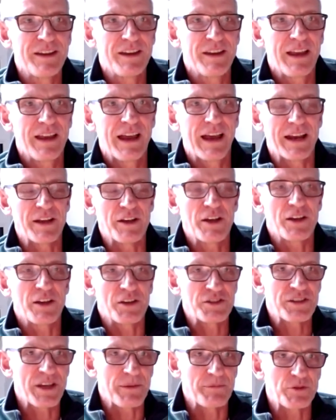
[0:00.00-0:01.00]
and her
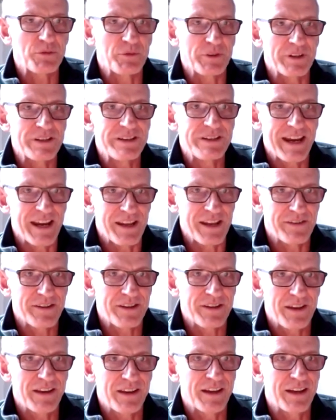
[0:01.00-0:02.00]
subsequent death
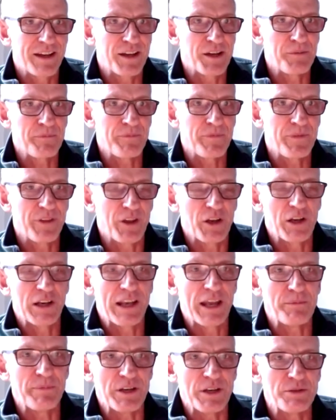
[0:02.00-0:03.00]
that
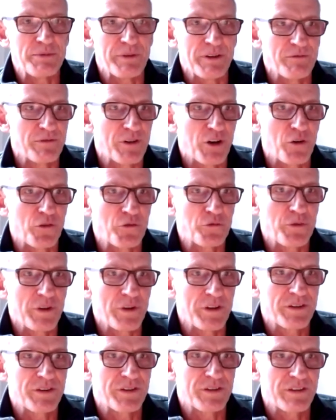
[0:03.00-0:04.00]
led me to be involved
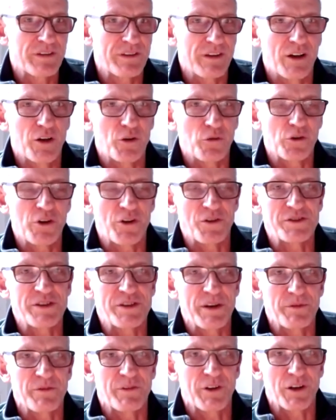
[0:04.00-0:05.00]
with the whole
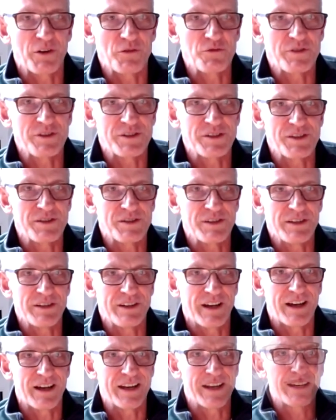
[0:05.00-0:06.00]
concept of voluntary assisted
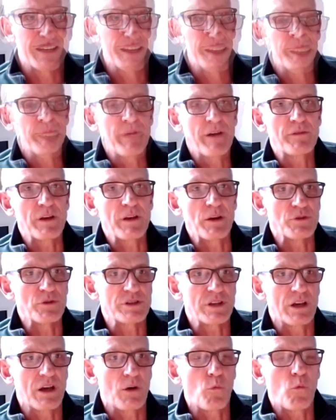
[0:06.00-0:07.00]
dying. Beverly was
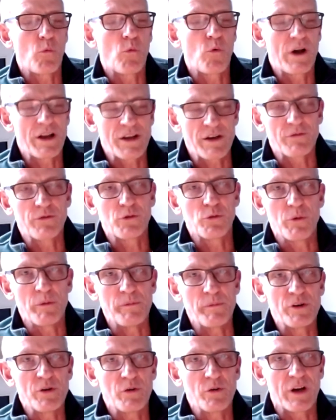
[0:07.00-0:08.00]
a wonderful
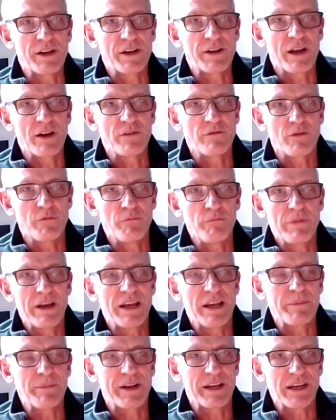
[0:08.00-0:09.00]
woman who I'd known for
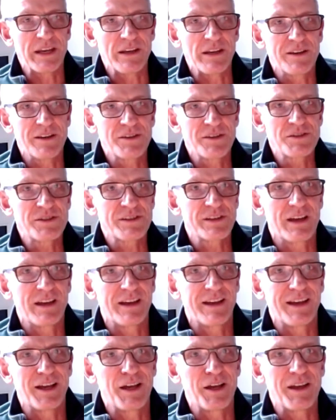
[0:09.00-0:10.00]
many, many years.
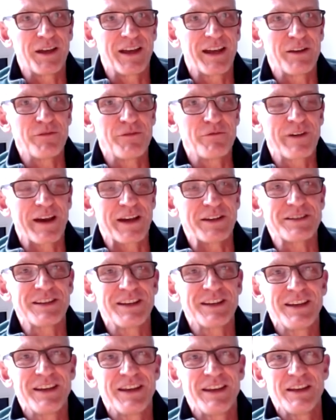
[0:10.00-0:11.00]
And in fact,
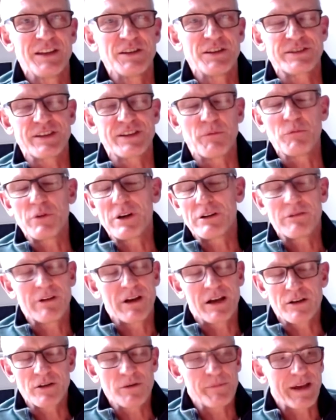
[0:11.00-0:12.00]
somewhere
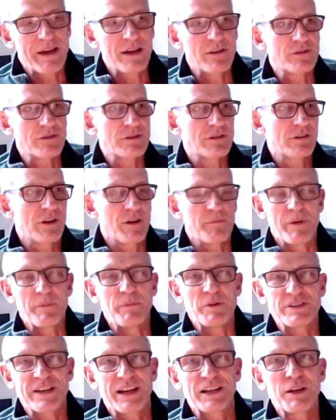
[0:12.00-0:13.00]
around about, can't remember
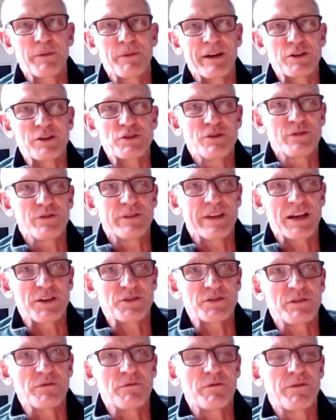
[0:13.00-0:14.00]
exactly, about
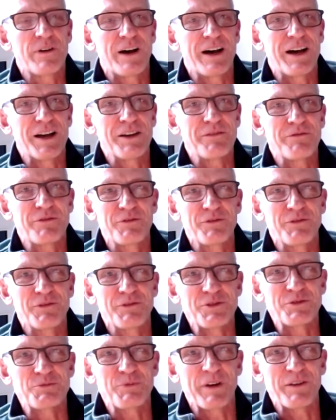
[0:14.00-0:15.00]
2005
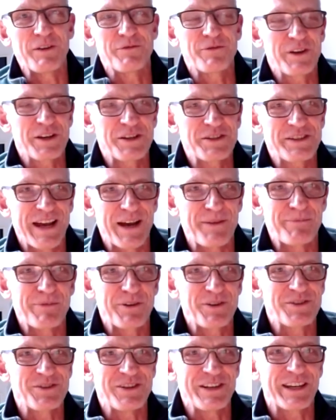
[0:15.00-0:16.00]
was when it first
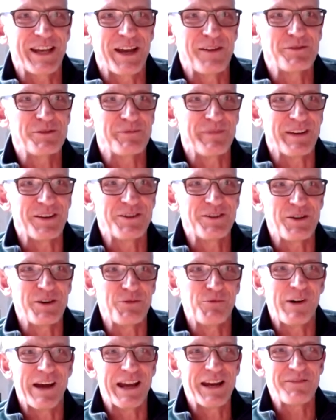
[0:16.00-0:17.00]
happened. She came to me, she
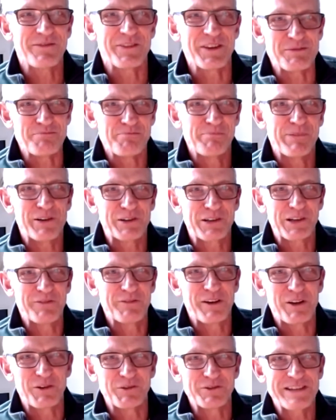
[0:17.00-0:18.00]
waved this bottle of
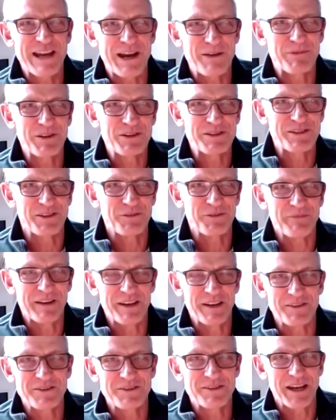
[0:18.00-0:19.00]
old tablets at me
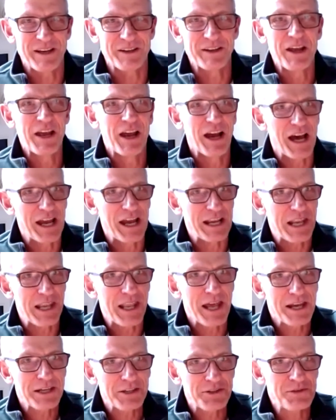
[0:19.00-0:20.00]
and said, "I'd
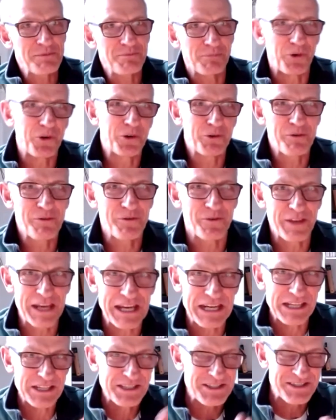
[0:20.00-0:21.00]
like some more of
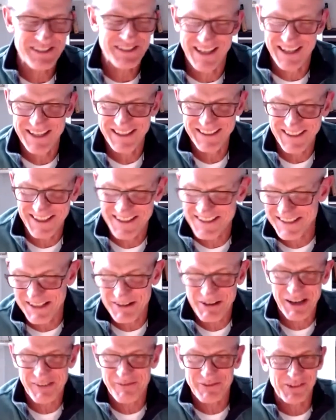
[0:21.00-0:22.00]
these." I said,
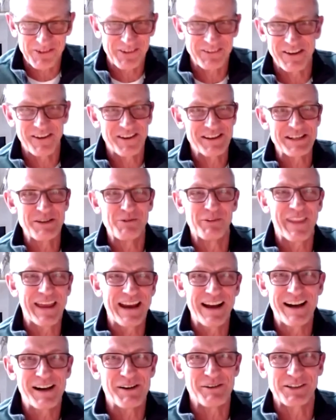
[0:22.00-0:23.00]
"I've got no idea what they
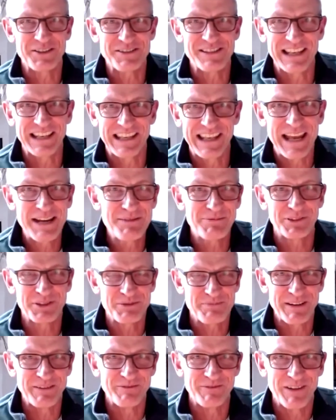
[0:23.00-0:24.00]
are because the label's
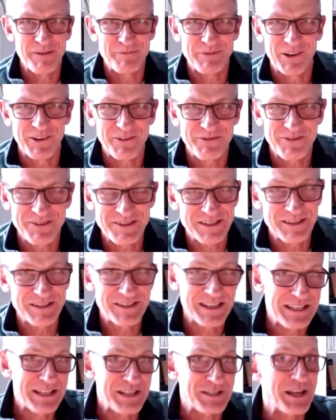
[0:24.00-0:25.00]
been rubbed off." And she
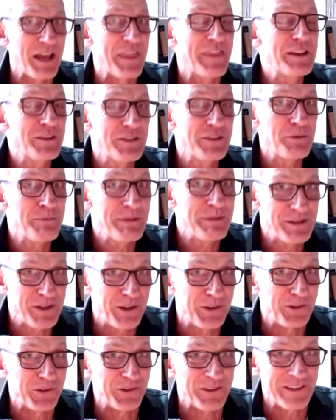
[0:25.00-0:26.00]
said, "Yes, I think they're a bit
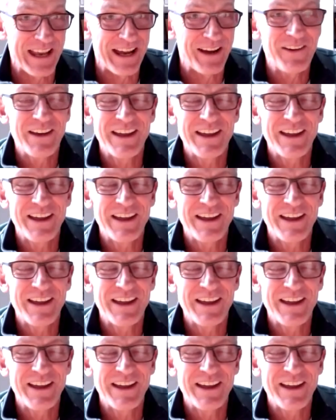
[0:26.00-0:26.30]
old now."